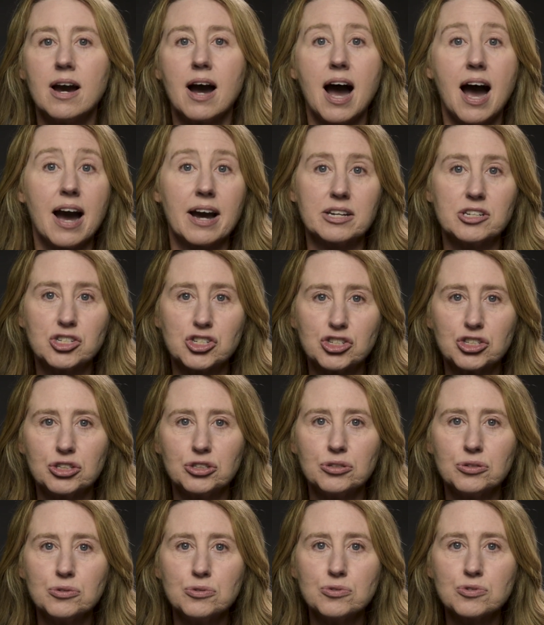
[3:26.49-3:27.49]
I
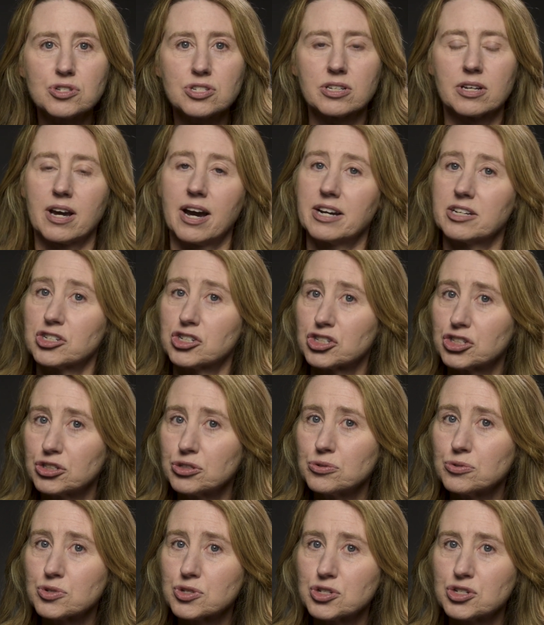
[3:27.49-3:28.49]
choose
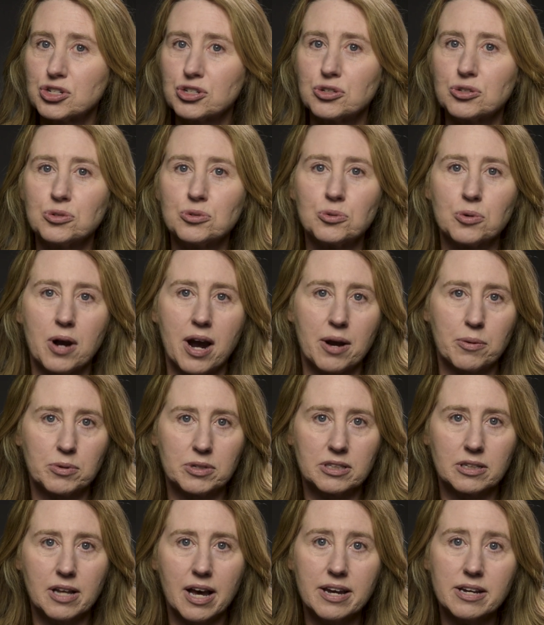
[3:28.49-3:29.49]
to, I
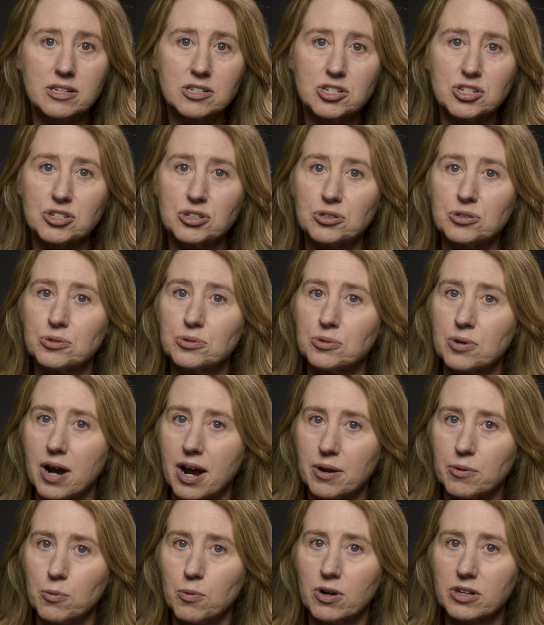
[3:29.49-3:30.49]
would like to,
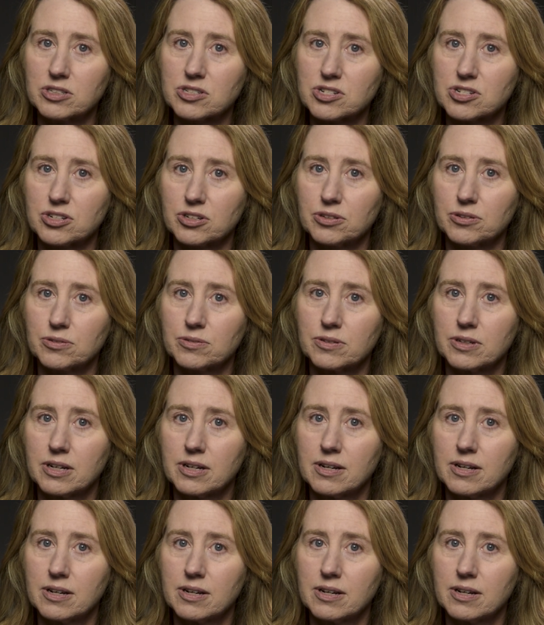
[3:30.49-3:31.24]
I want to.